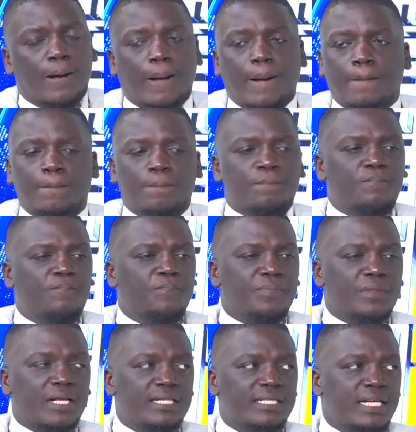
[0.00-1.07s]

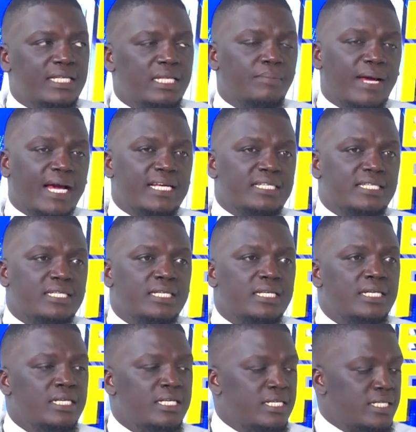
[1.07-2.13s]
telling them, guys,
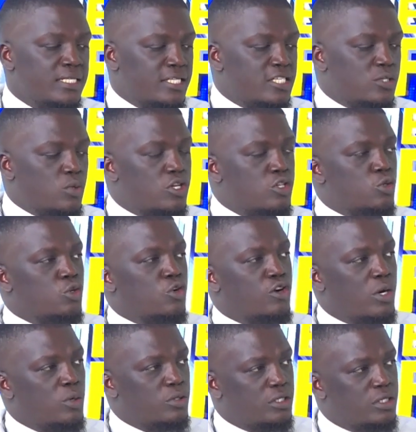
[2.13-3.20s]
this is what is on
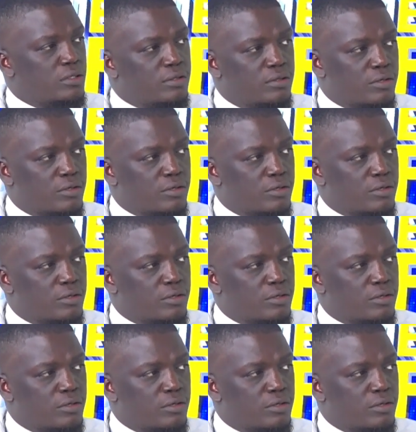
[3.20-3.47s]
ground.